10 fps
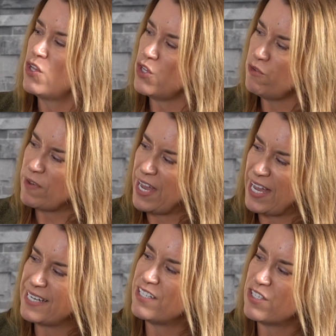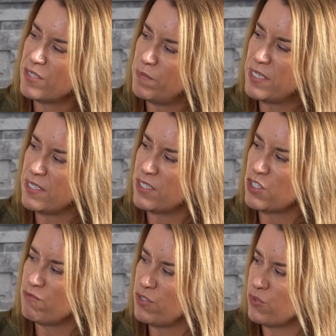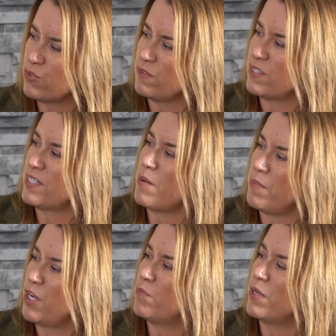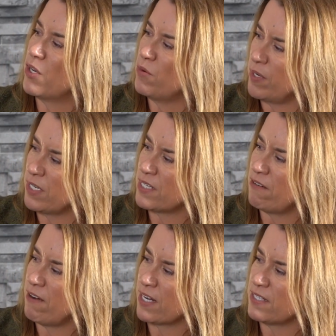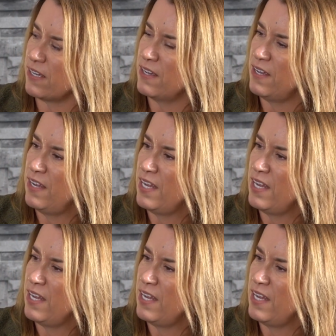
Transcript: that you've added to the business as a result of stepping up and becoming a director.